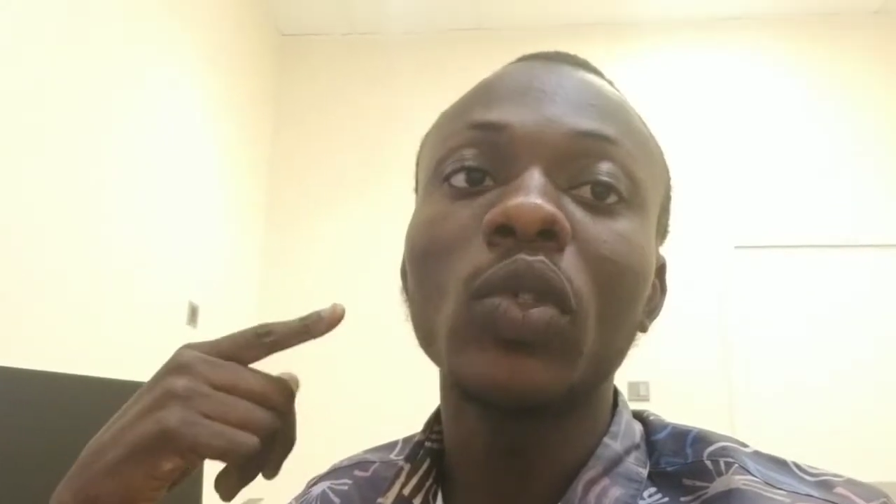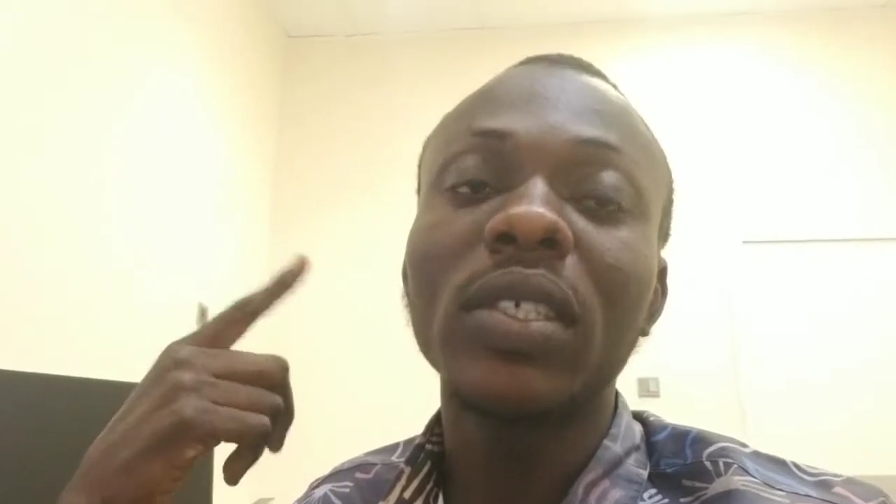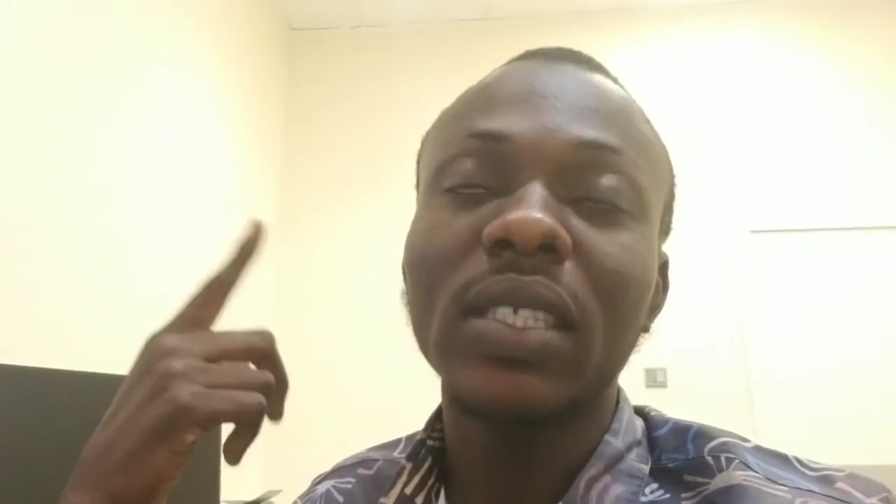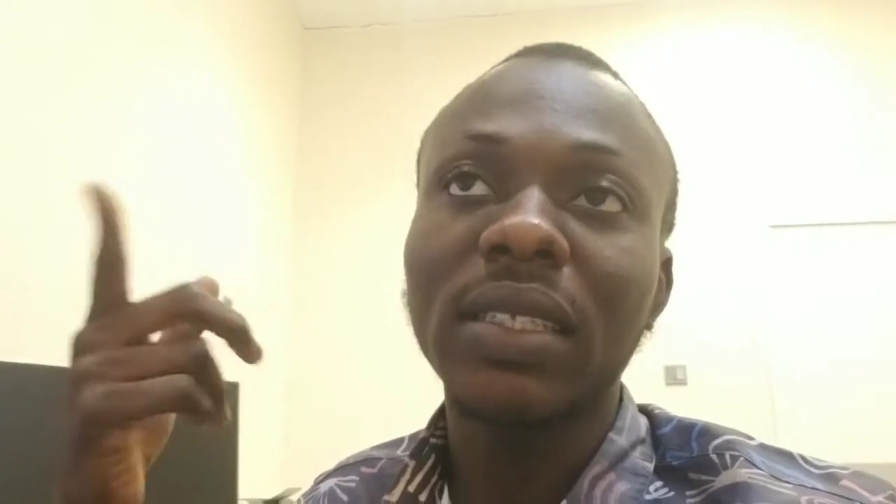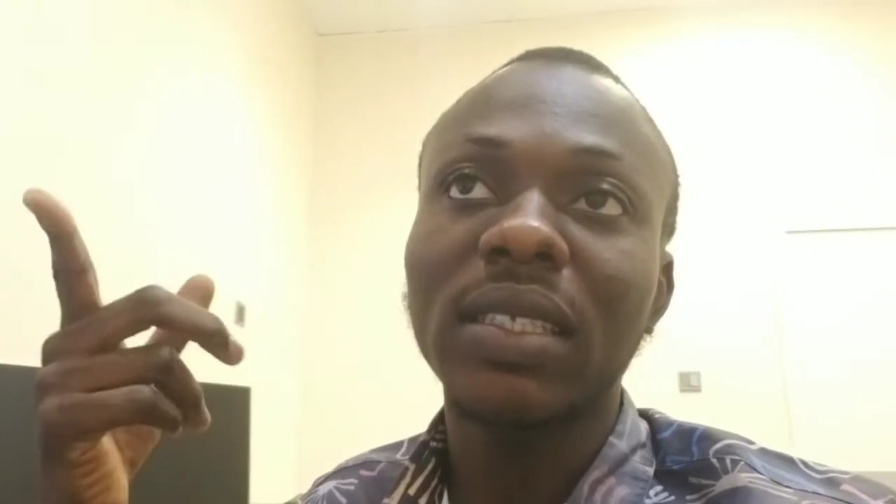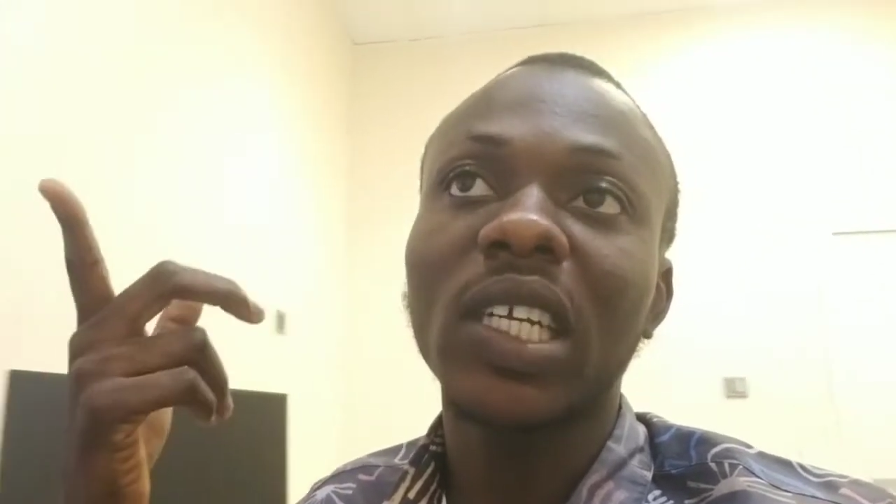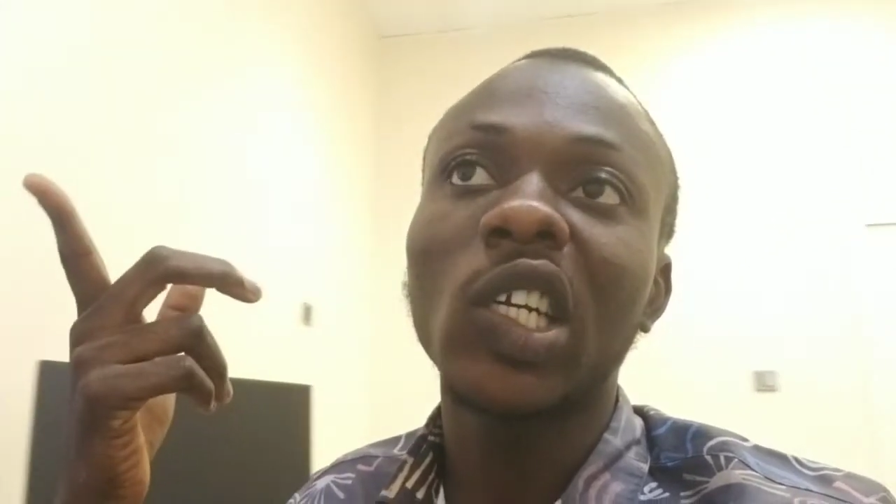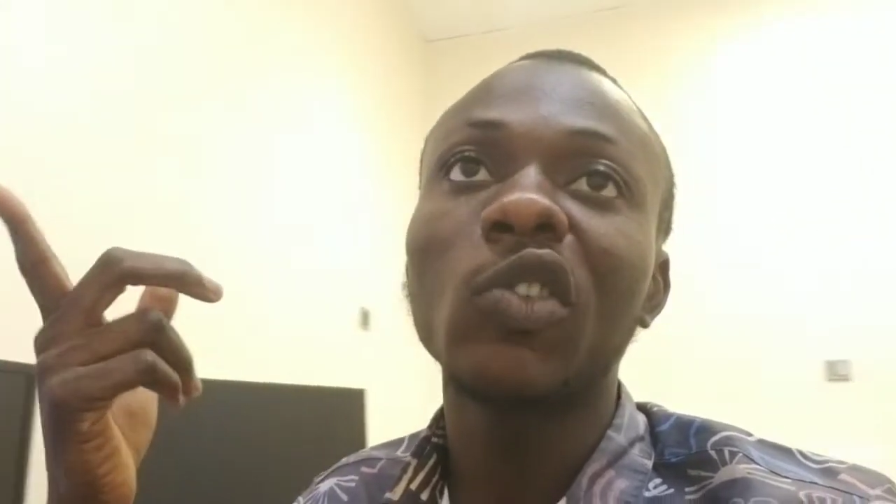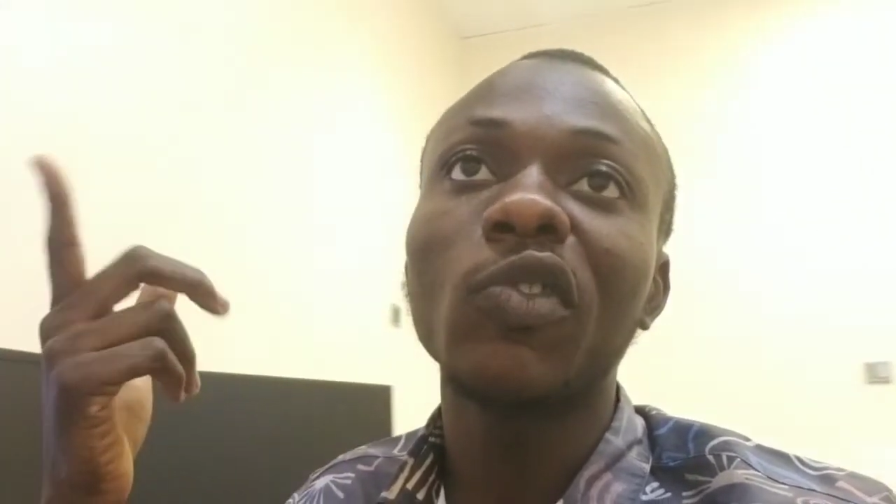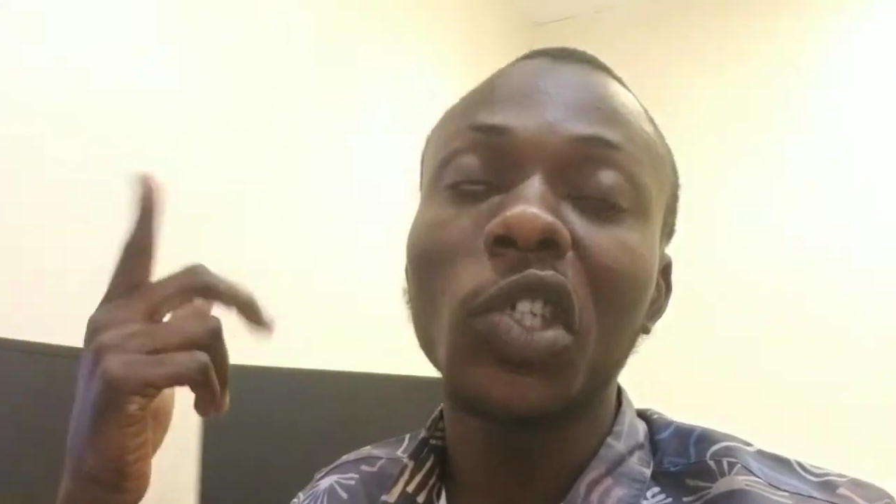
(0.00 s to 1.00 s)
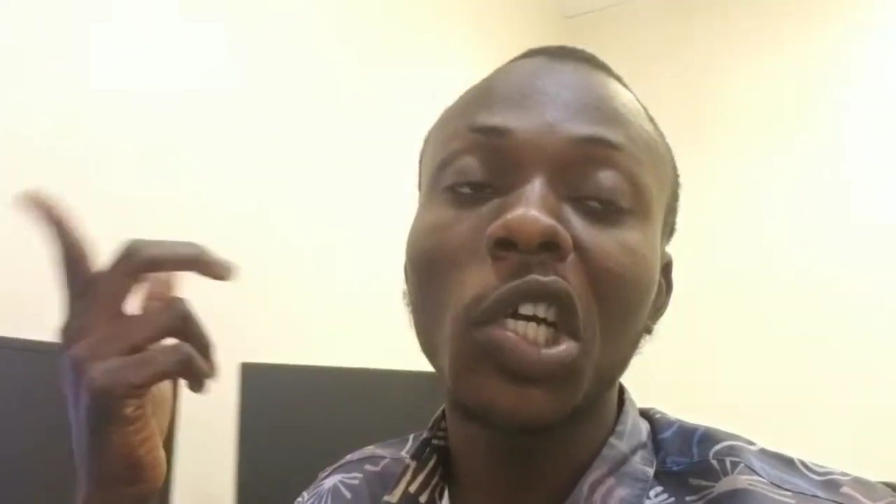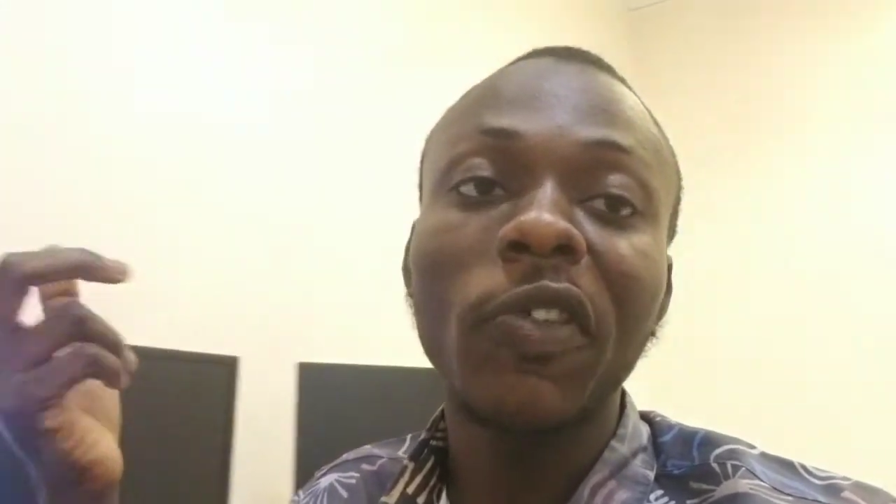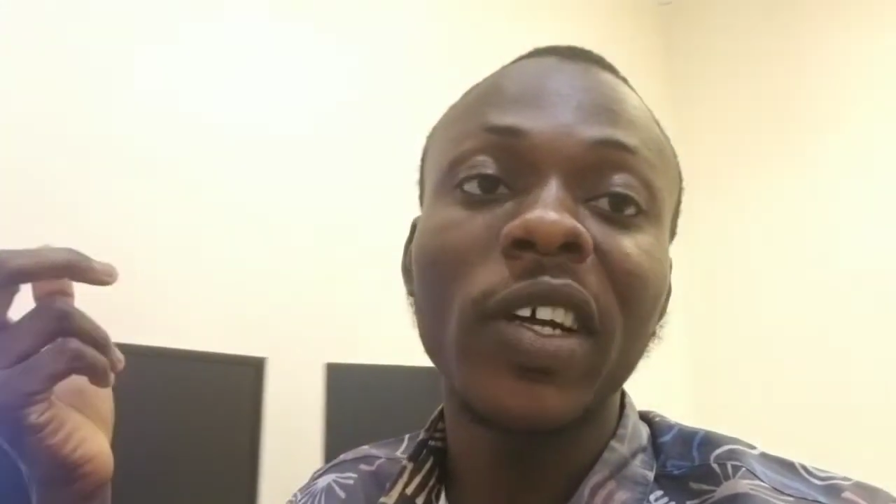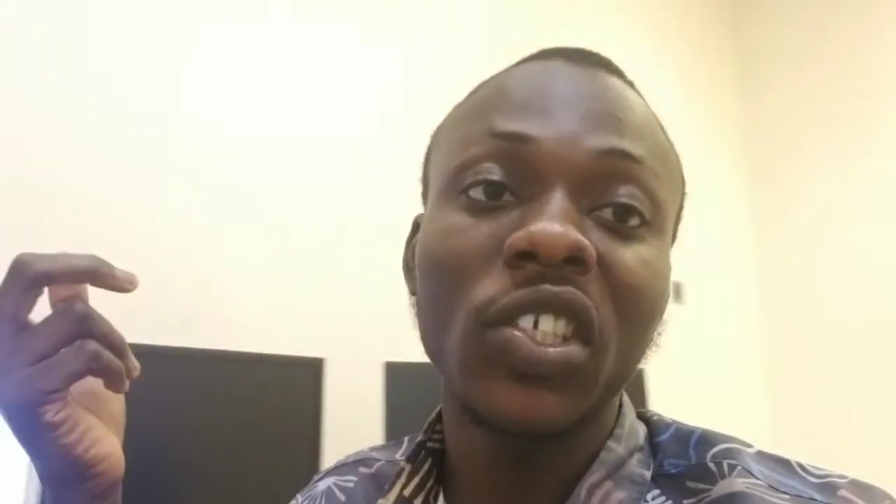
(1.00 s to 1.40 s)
the starting salary of a radiographer in